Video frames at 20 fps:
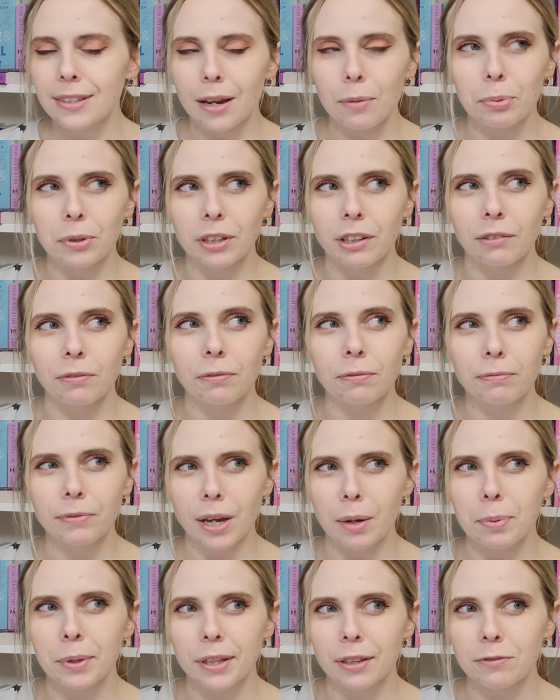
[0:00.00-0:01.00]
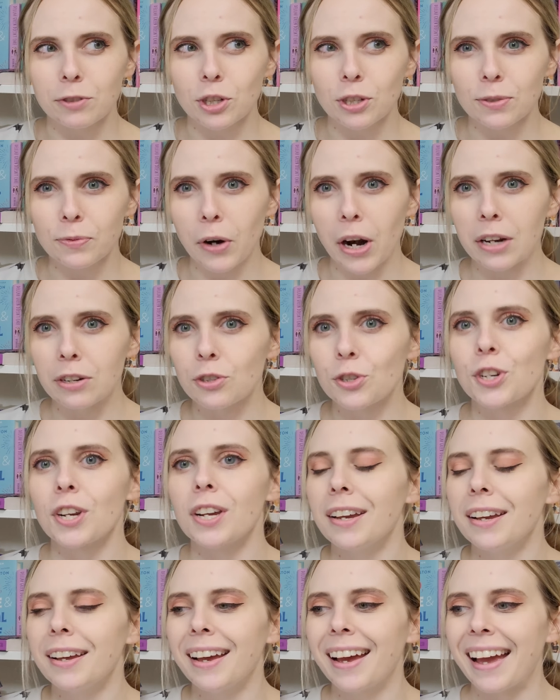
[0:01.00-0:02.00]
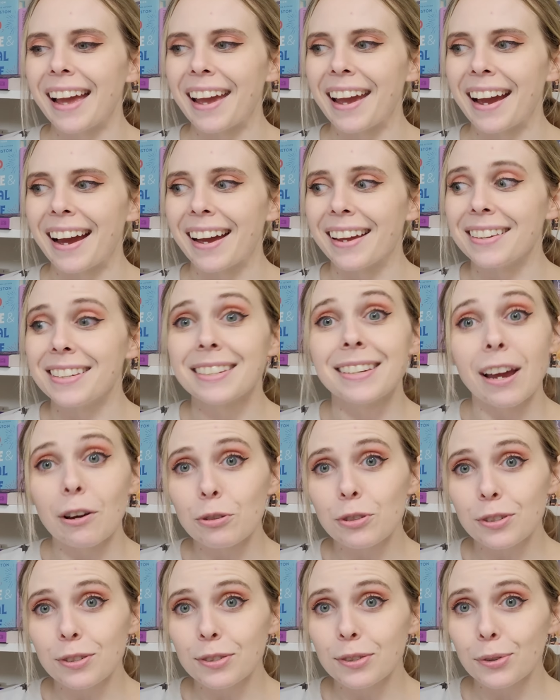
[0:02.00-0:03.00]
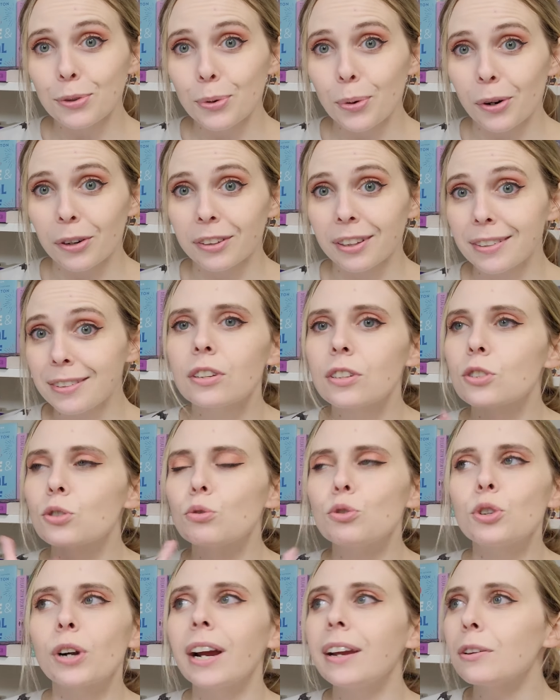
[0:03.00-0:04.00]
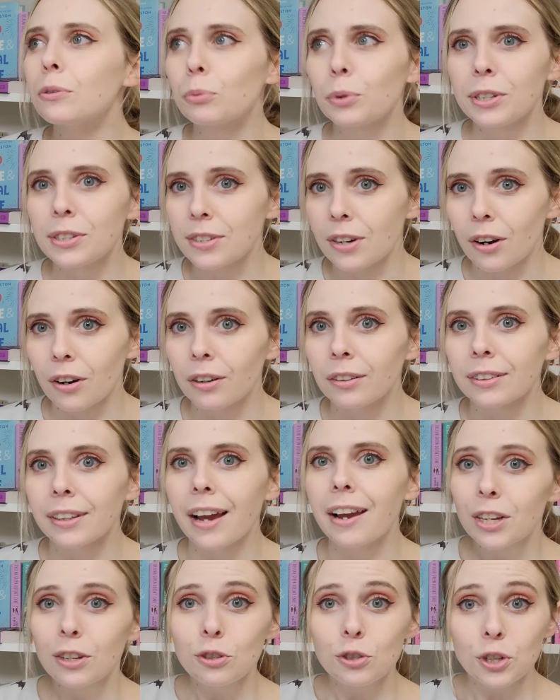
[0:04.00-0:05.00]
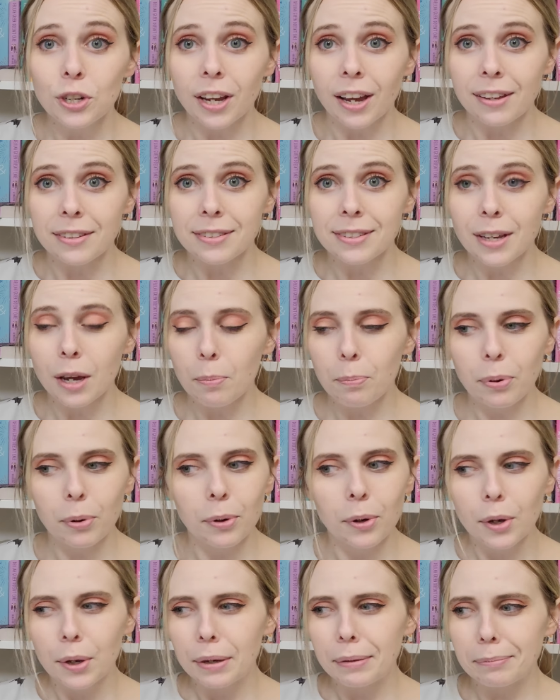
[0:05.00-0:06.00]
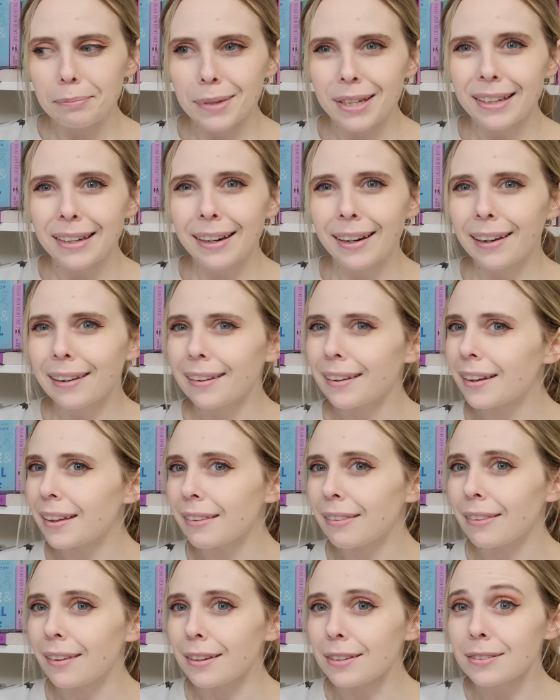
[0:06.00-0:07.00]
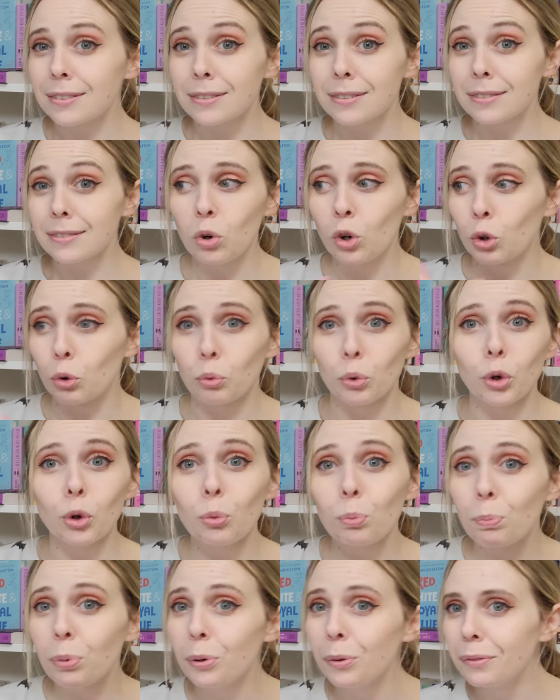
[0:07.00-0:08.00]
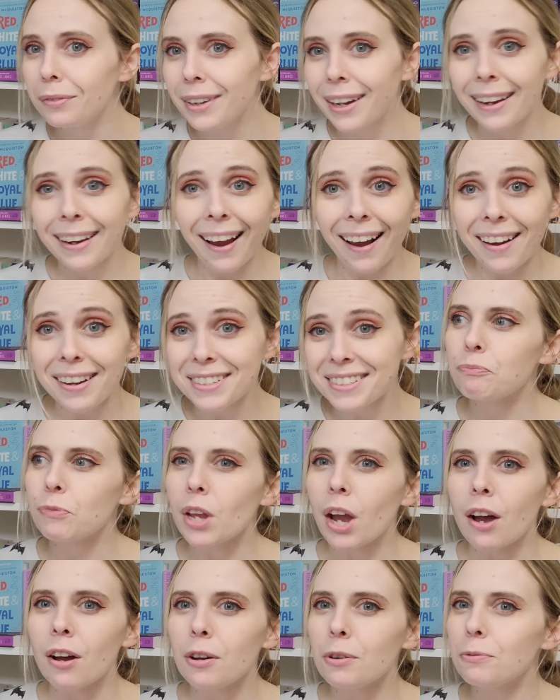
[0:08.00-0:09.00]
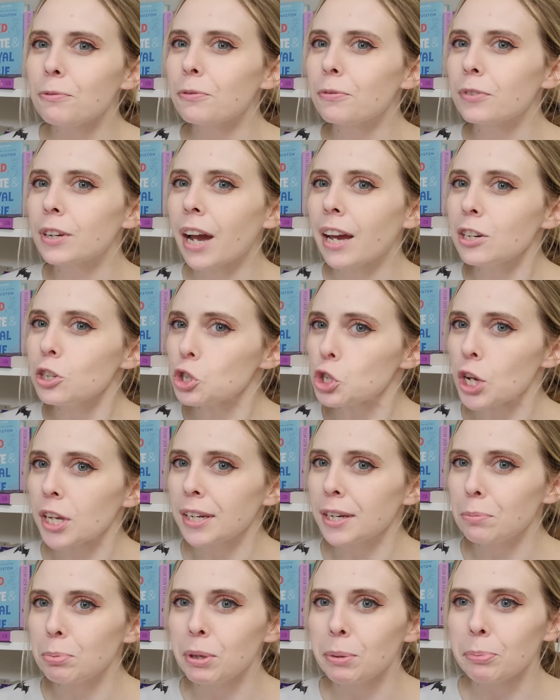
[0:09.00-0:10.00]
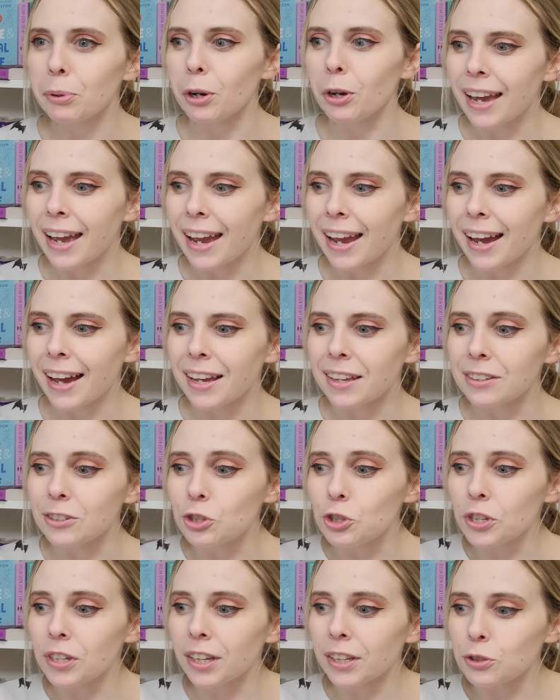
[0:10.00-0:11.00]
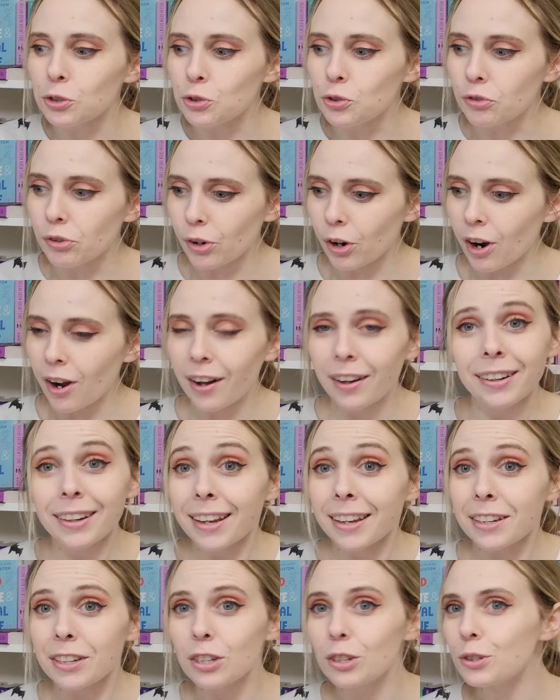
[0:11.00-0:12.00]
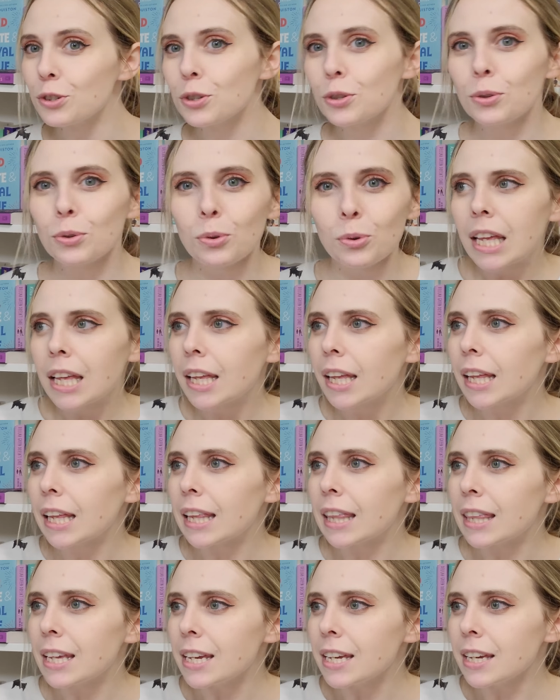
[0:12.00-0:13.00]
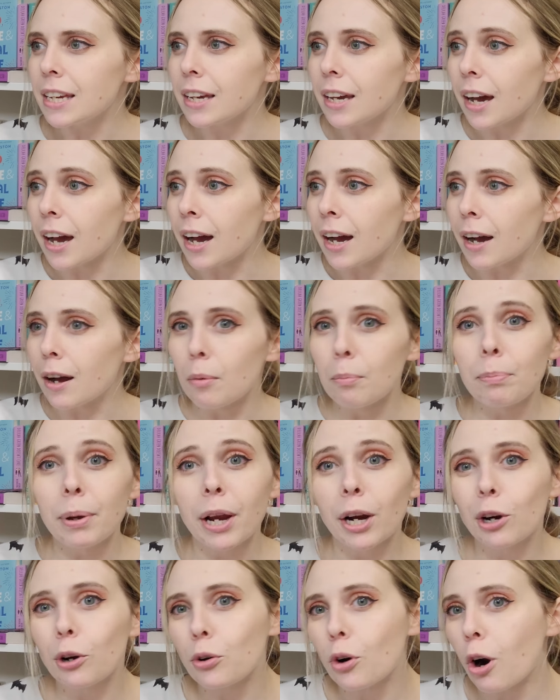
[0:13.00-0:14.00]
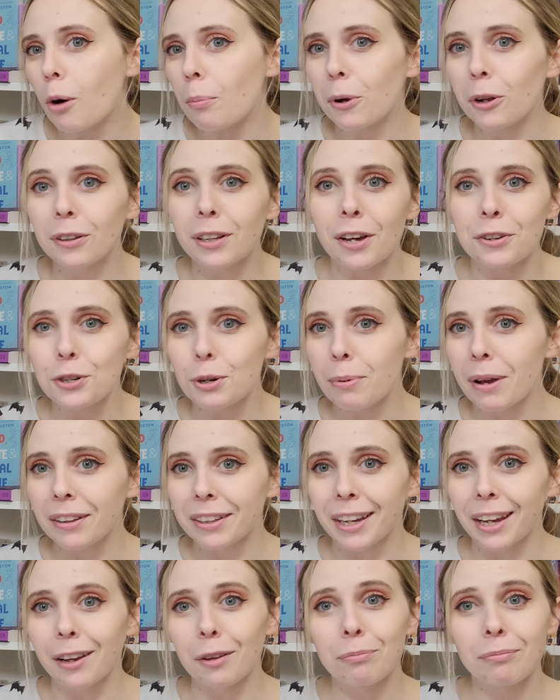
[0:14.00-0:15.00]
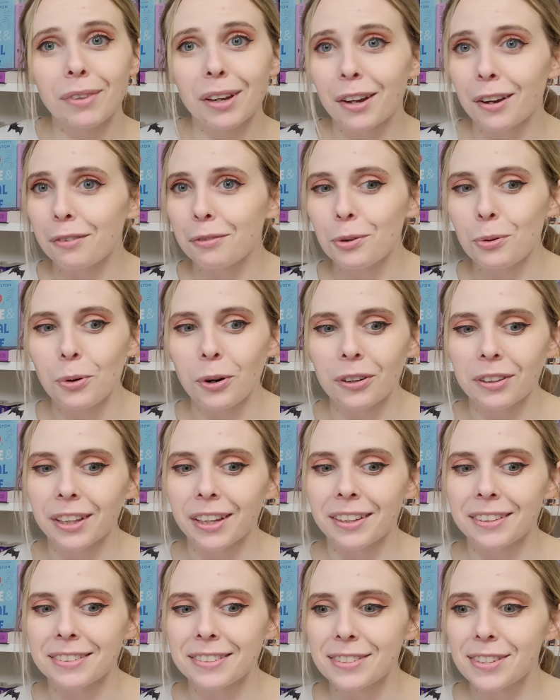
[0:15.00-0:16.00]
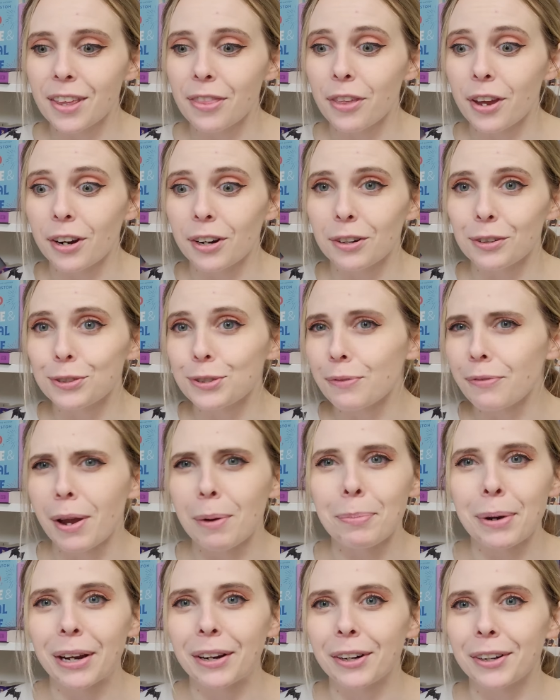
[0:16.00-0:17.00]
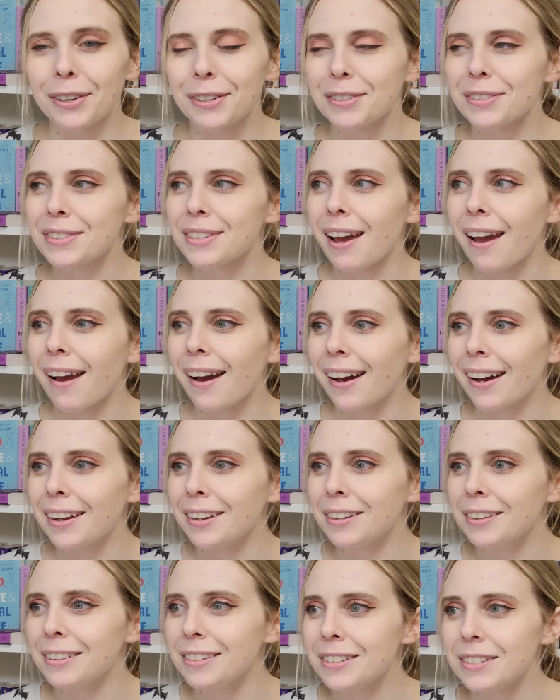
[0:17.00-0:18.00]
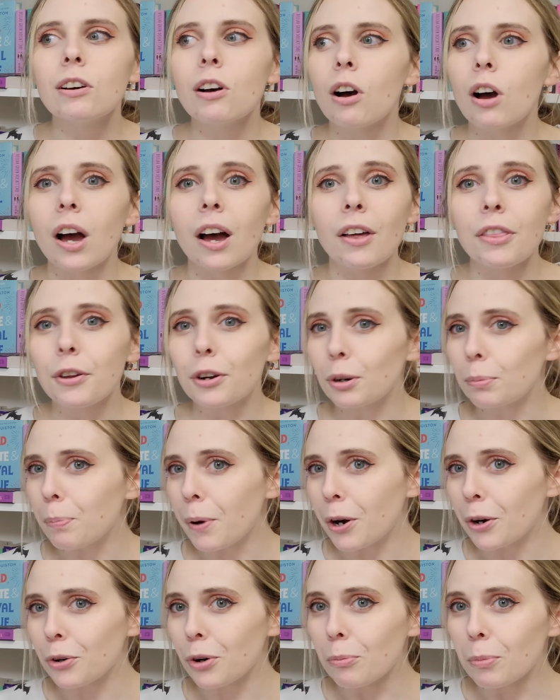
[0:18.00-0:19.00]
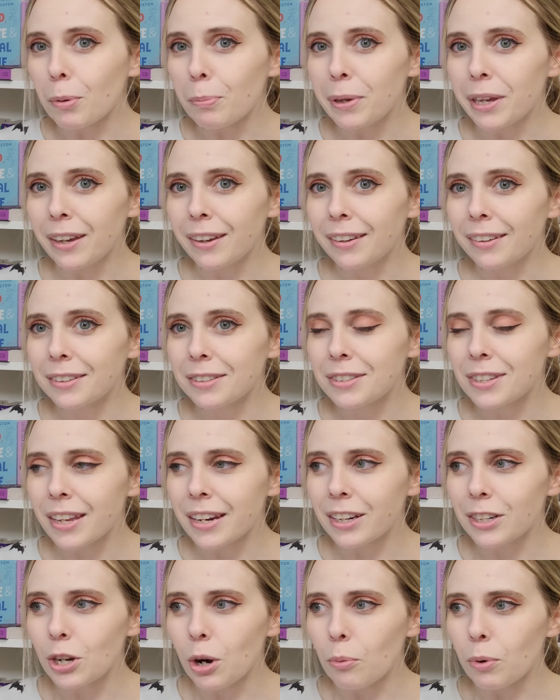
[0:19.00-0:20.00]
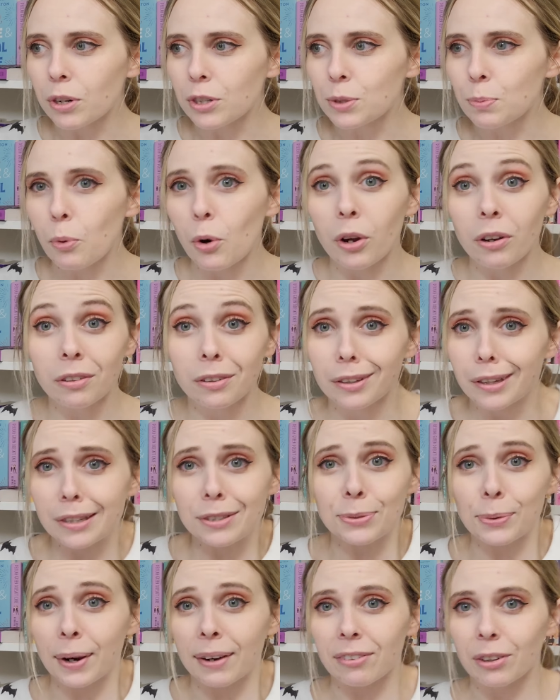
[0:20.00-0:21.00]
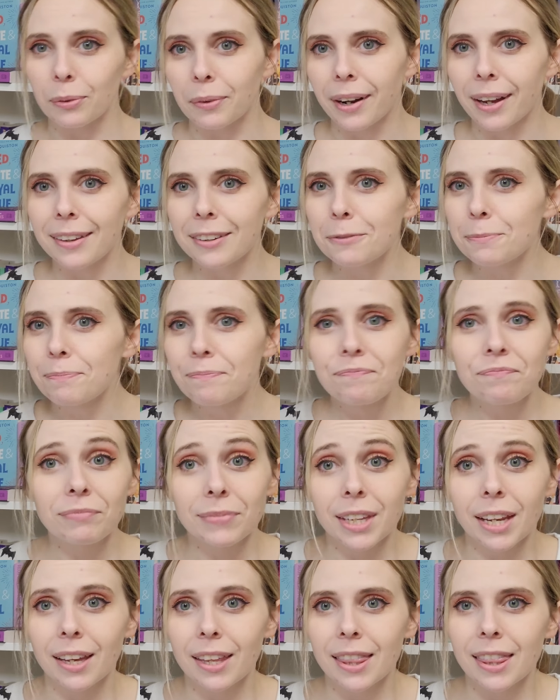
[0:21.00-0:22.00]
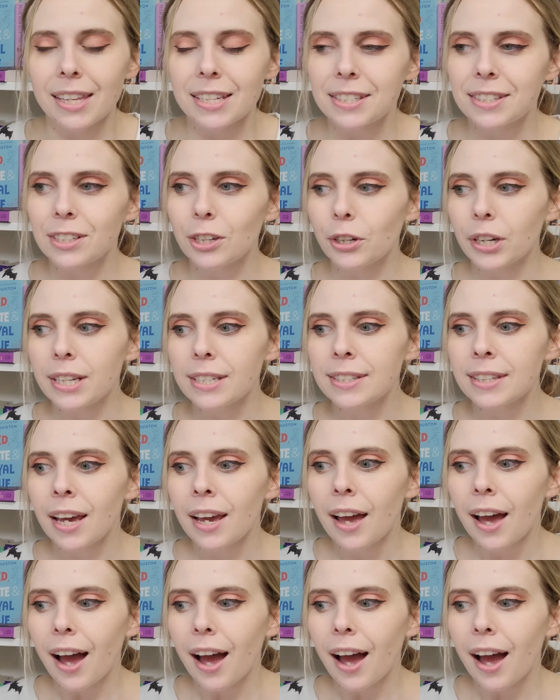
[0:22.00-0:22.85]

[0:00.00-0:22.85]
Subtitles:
I believe she's French, and now she's in New Orleans to try and restart her life. She ends up meeting this group, I guess, of kind of shady people. And she gets drawn into the paranormal underbelly of New Orleans. There's vampires and other paranormal beings that I don't want to spoil in case you haven't read this series.